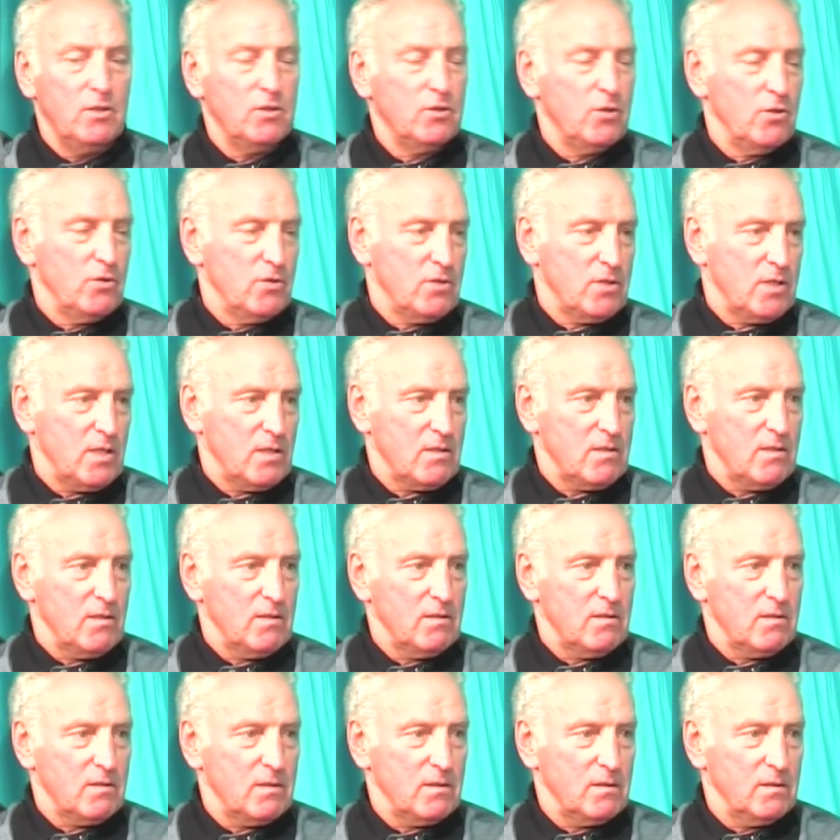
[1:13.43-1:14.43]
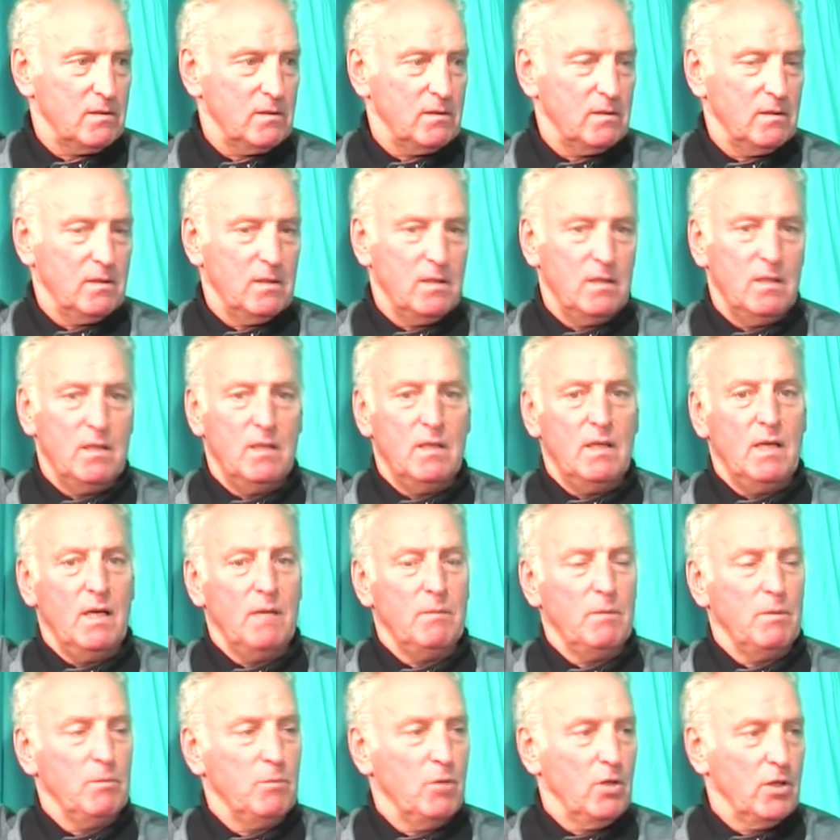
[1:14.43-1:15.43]
2 sisters,
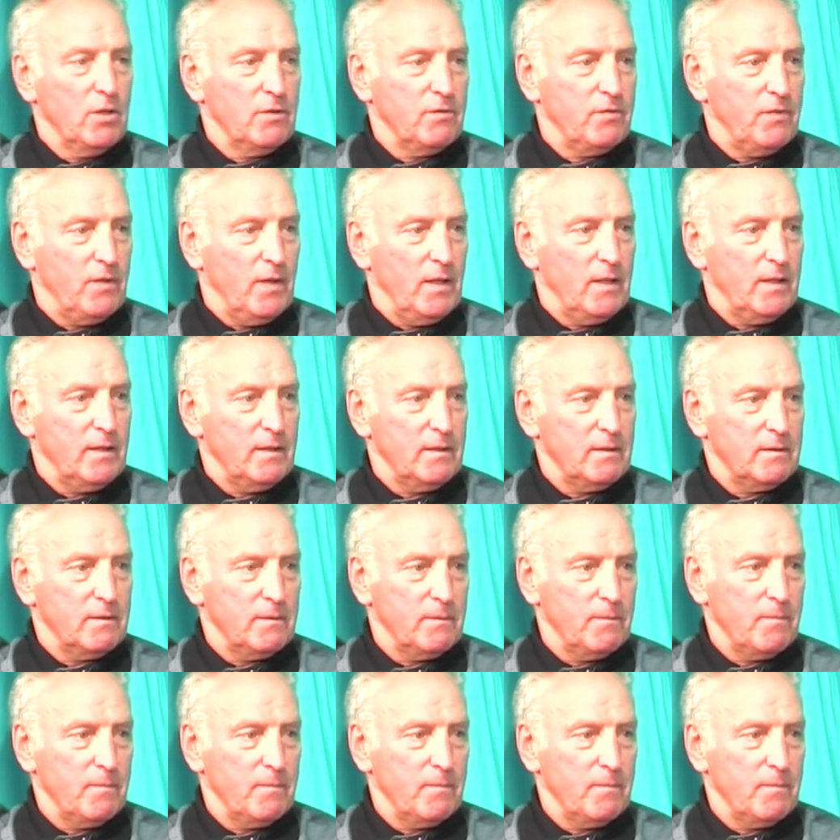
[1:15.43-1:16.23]
and my mother and father.